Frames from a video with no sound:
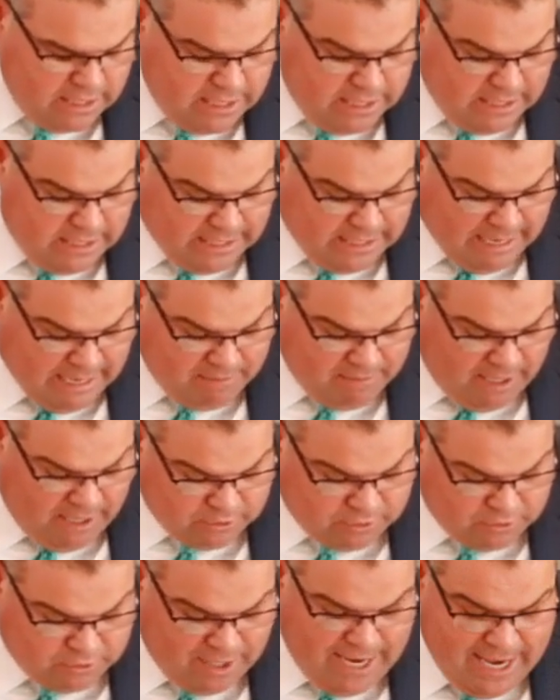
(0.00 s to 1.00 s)
And I'm not
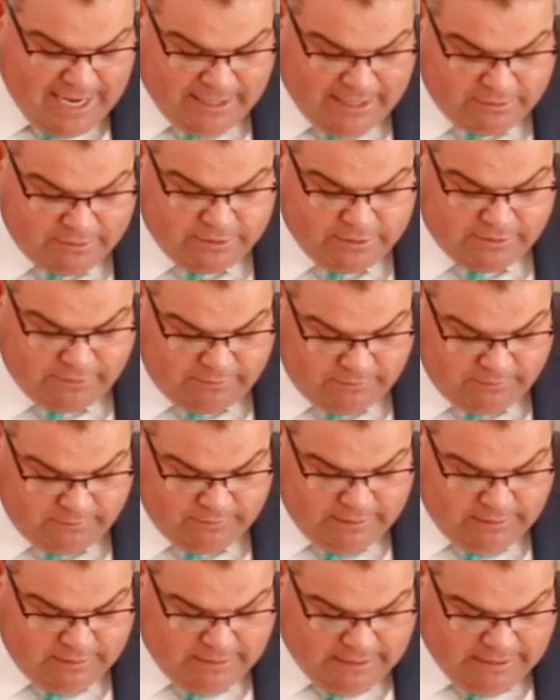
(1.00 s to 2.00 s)
trying to,
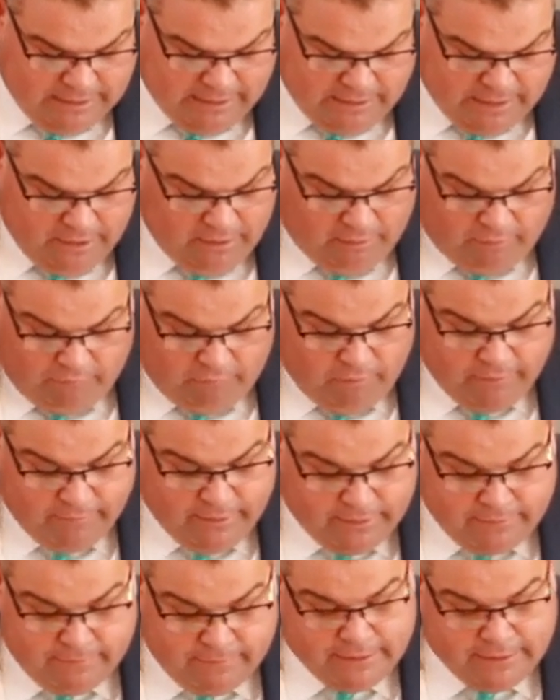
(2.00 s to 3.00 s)
uh, you know, where the,
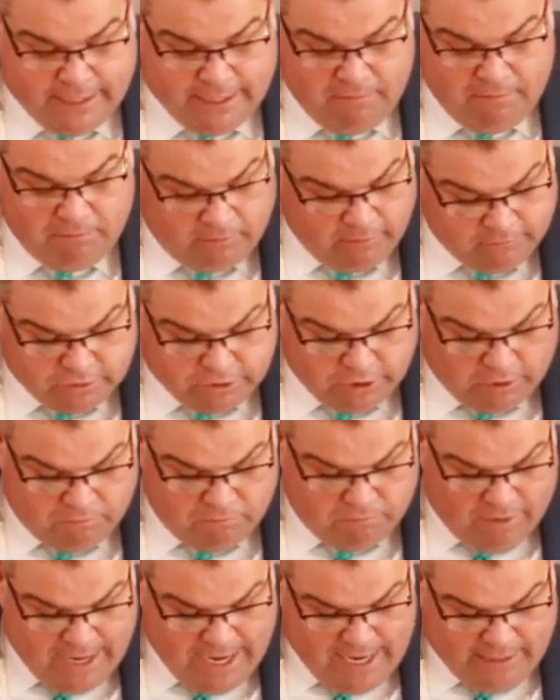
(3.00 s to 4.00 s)
the table of
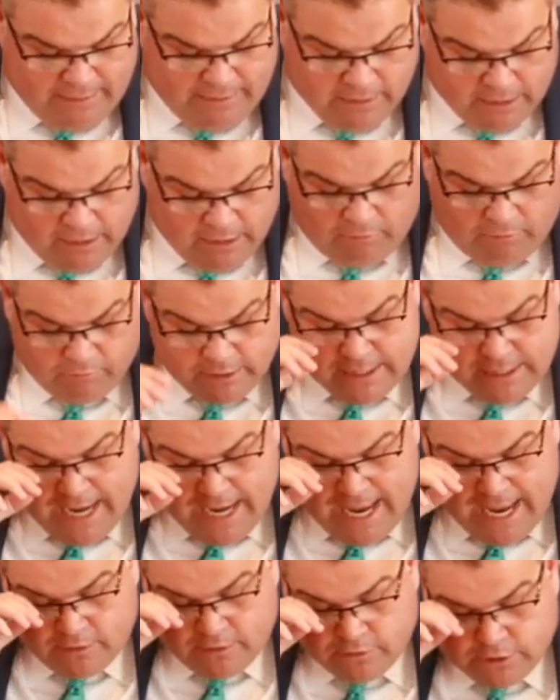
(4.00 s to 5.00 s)
showbread, the golden
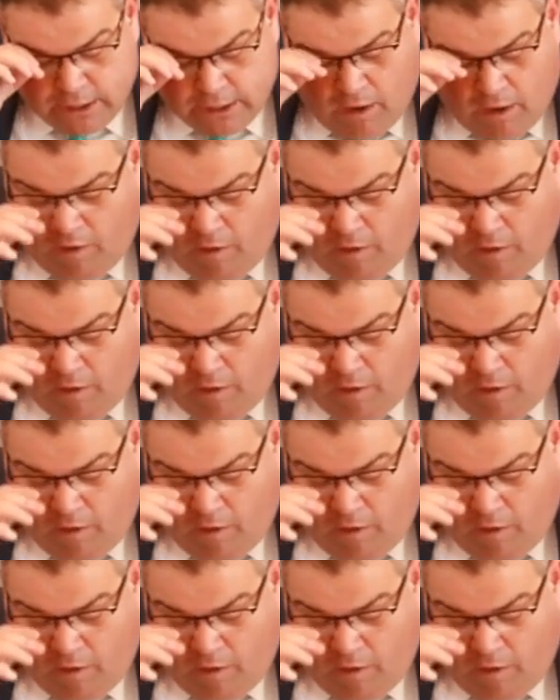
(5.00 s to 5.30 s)
candlestick, all